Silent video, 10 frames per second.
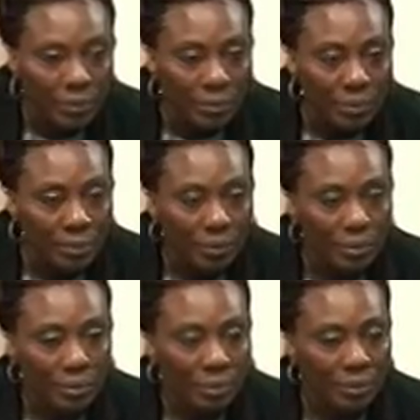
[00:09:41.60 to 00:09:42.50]

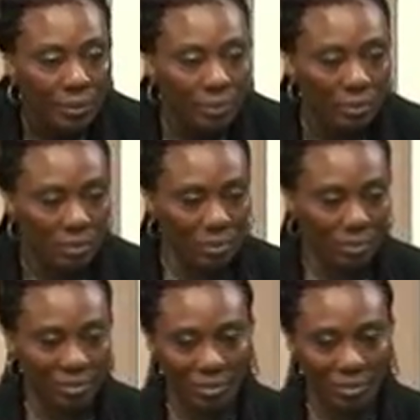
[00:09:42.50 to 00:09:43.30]
(silence)